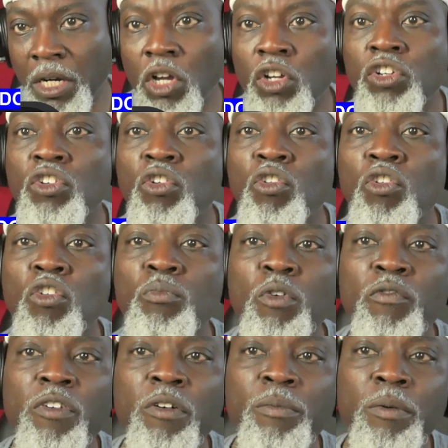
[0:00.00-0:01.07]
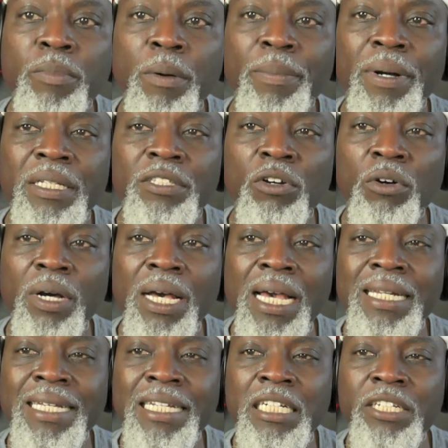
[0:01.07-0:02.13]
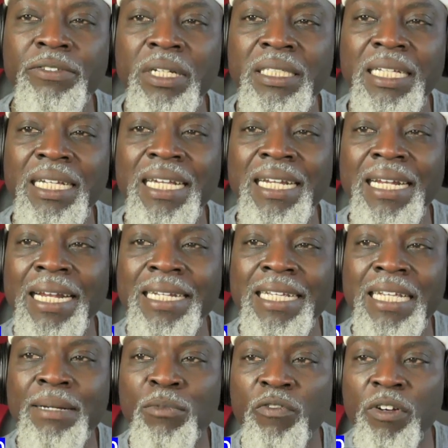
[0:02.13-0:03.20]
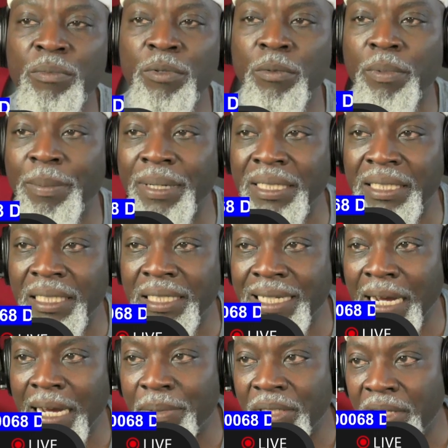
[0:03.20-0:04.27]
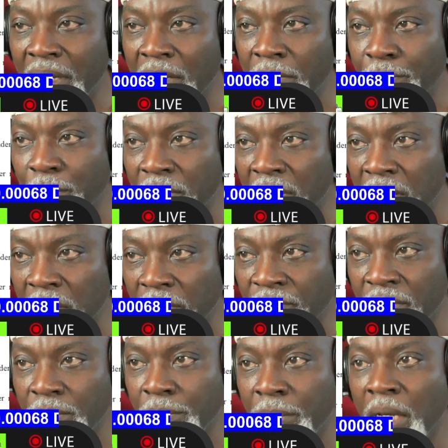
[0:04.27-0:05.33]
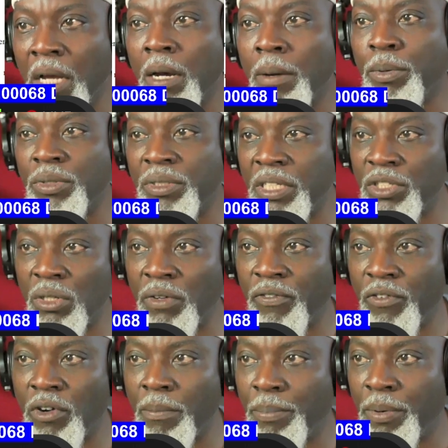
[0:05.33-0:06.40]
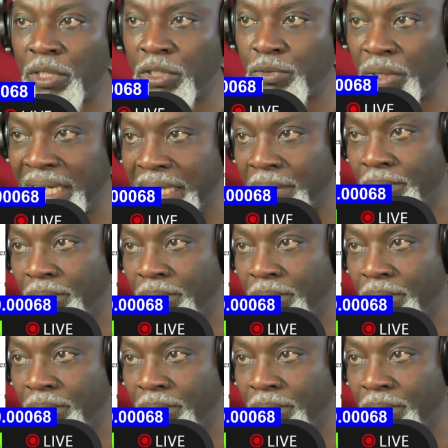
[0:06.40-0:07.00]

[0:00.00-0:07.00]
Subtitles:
No movable property or any interest in an immovable property shall be taken possession of compulsorily,